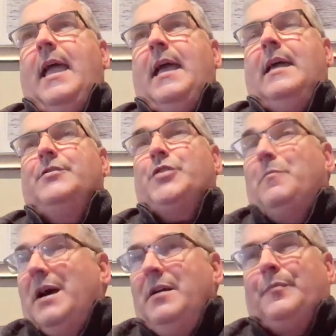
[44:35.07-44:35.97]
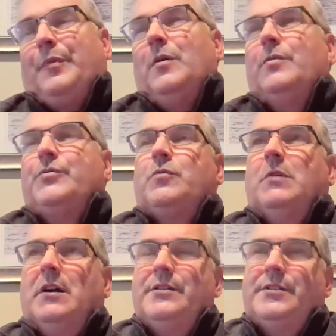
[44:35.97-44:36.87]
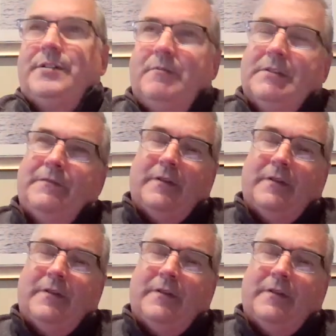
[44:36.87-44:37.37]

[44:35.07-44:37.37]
And so my approach was with the